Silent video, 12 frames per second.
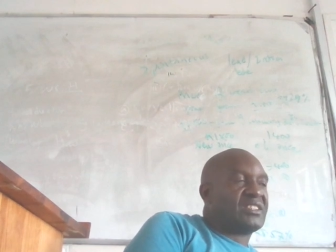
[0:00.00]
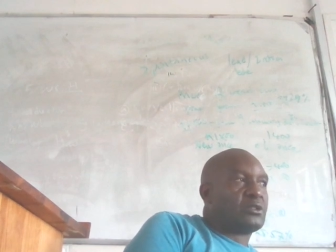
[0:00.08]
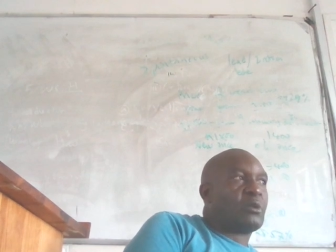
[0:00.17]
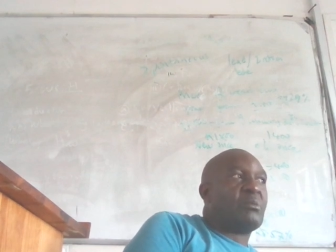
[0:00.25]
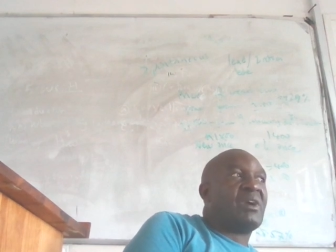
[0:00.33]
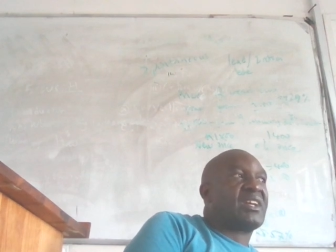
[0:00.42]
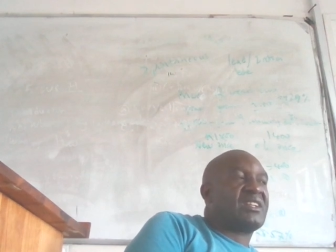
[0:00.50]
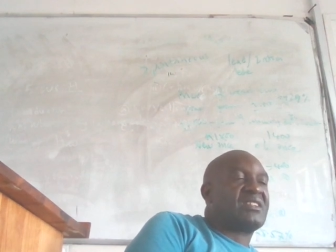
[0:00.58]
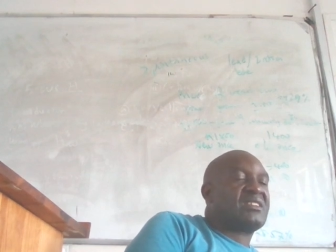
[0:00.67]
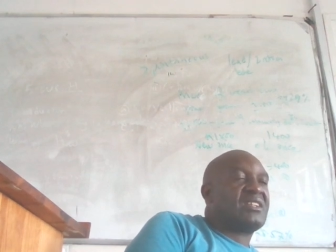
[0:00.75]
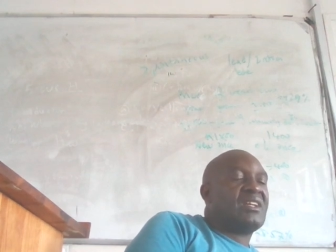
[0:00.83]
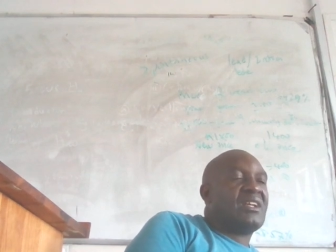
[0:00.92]
Stock market,
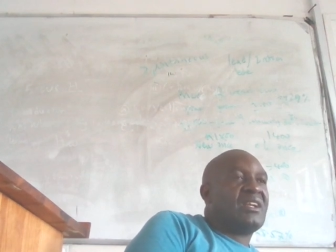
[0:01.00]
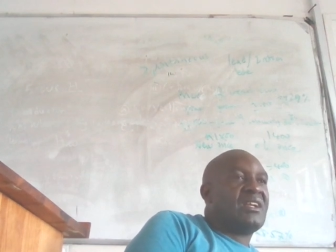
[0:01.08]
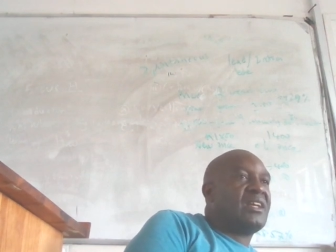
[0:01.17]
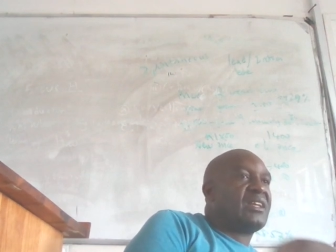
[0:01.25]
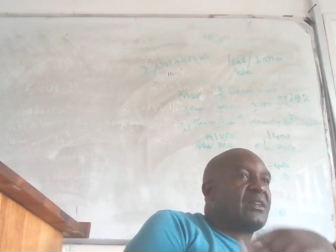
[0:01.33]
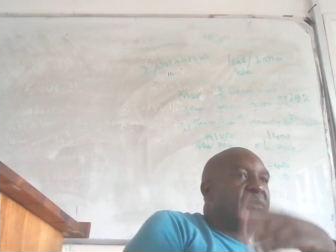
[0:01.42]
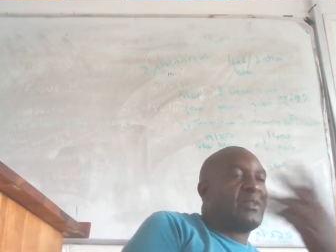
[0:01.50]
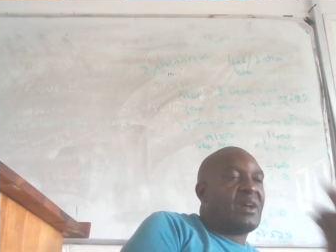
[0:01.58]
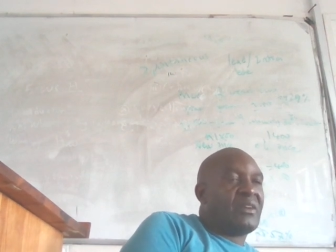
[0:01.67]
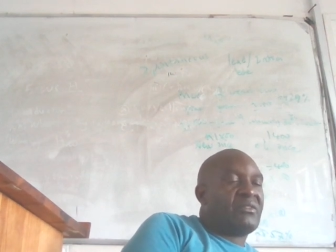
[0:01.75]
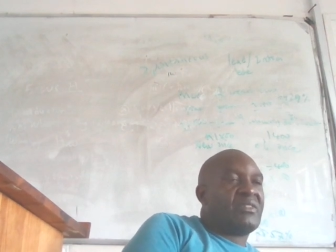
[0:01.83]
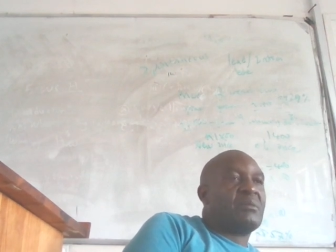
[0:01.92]
like we
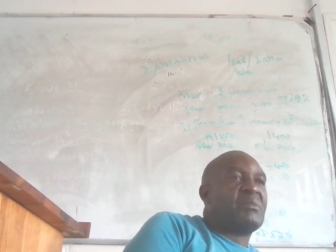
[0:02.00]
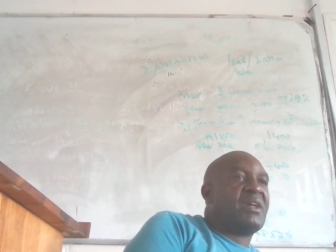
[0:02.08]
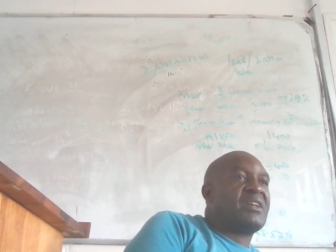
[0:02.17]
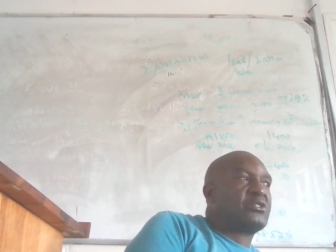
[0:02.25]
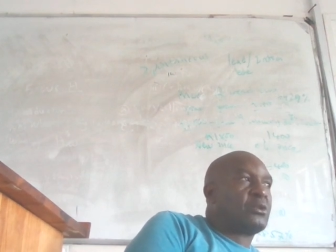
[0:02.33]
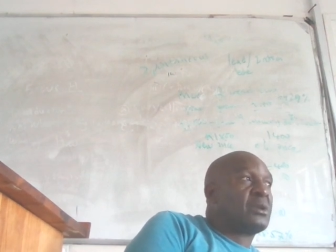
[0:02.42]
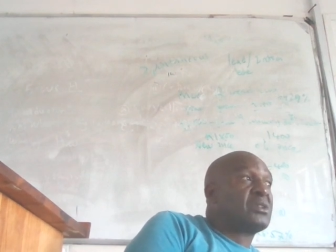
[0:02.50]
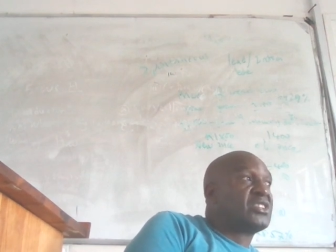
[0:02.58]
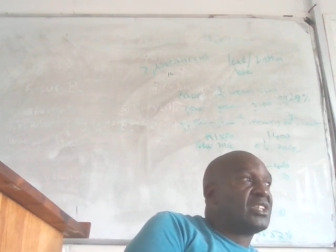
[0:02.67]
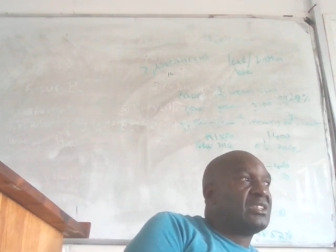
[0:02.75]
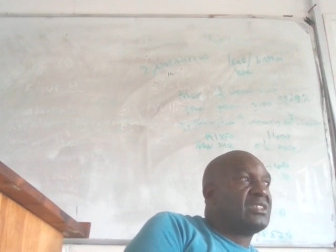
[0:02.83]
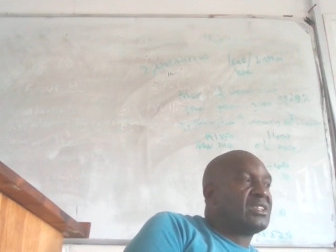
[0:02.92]
have the Malay Stock
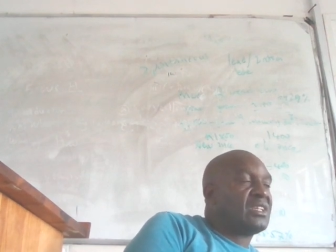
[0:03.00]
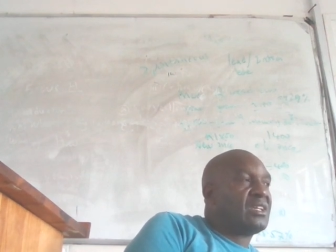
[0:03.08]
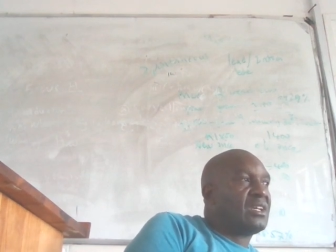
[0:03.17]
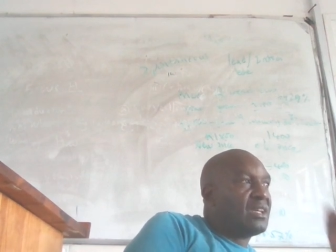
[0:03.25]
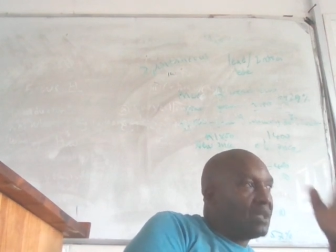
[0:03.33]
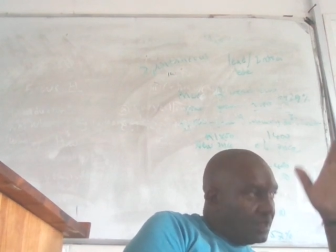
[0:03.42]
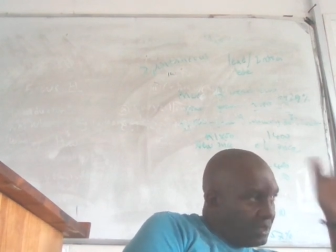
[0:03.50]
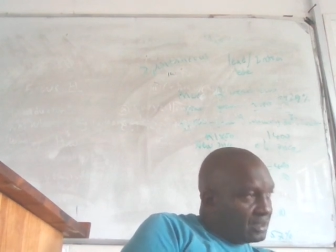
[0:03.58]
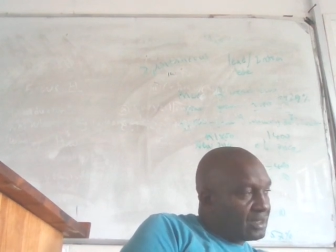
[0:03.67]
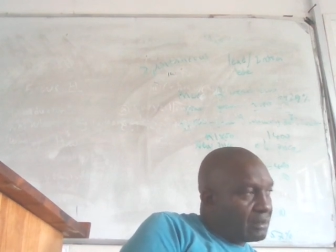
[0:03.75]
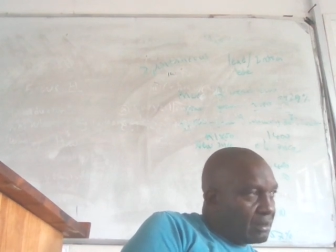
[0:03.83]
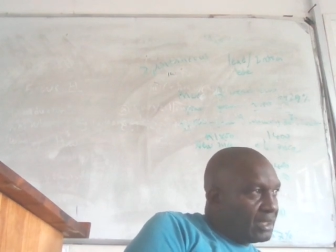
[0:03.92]
Exchange,
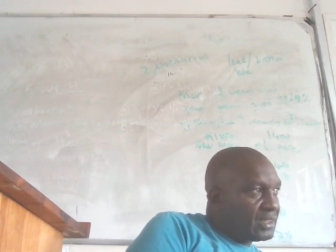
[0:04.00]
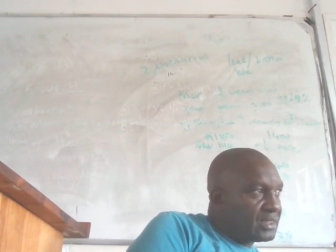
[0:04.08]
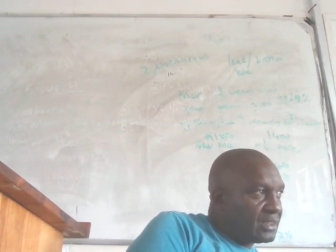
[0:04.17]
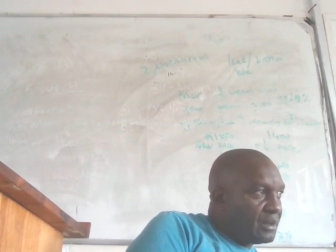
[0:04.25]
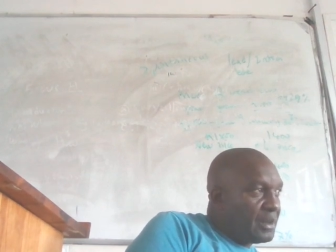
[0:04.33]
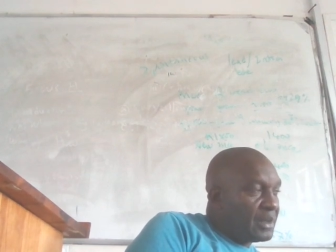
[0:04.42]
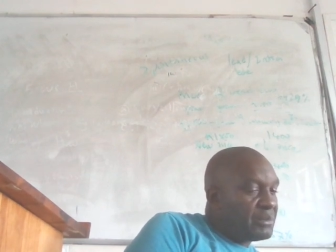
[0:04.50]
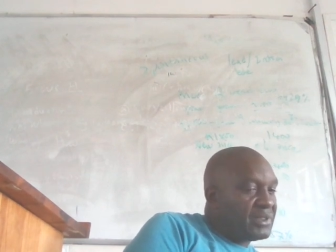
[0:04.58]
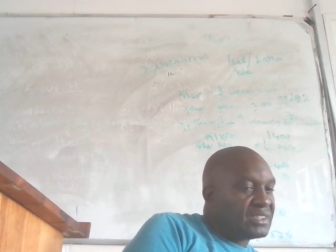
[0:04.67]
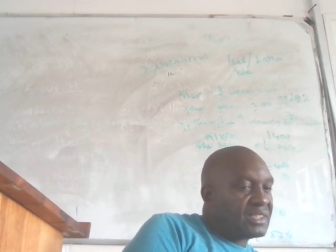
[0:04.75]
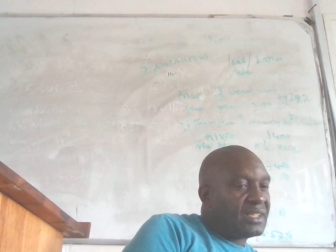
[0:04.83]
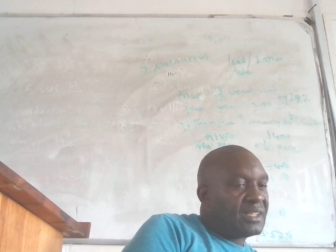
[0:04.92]
there's a crash. And that
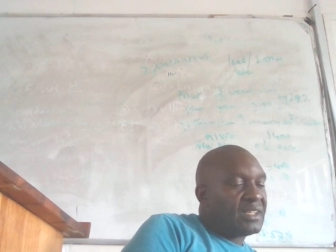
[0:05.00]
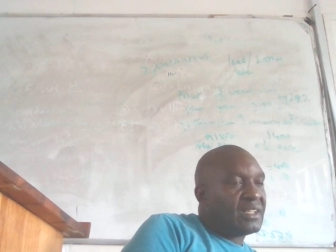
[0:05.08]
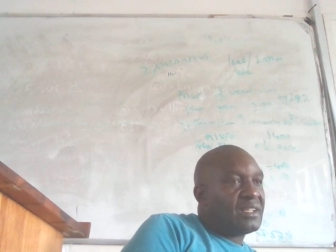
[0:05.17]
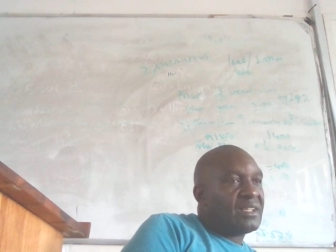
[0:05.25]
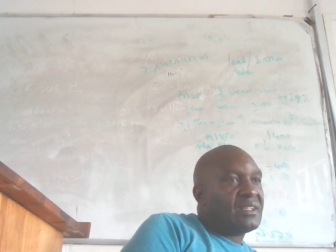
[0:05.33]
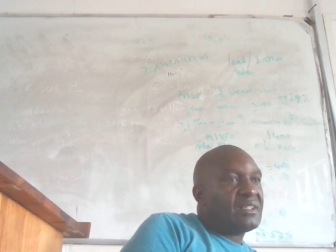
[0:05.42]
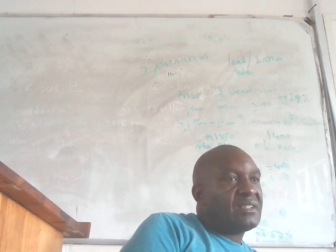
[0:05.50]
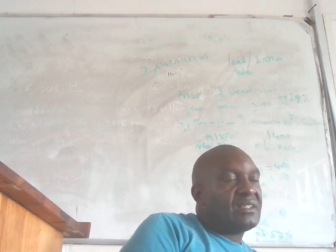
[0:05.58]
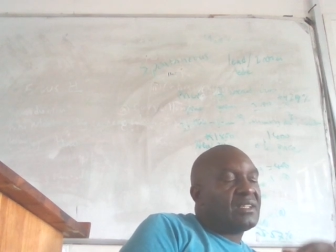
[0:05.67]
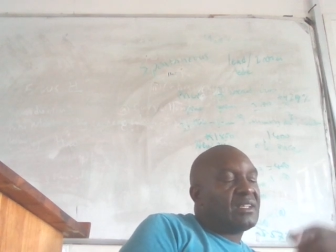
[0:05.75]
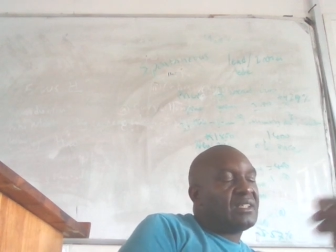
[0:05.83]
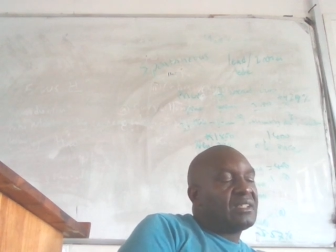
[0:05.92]
means
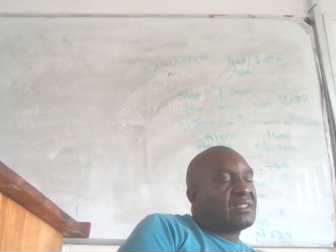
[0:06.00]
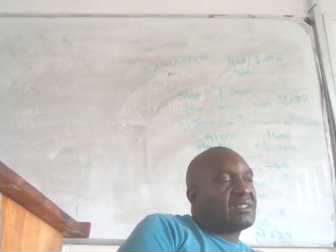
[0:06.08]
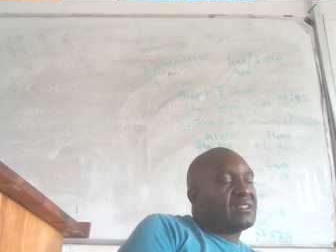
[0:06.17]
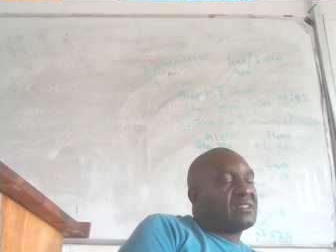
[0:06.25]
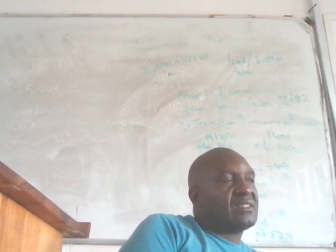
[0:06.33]
the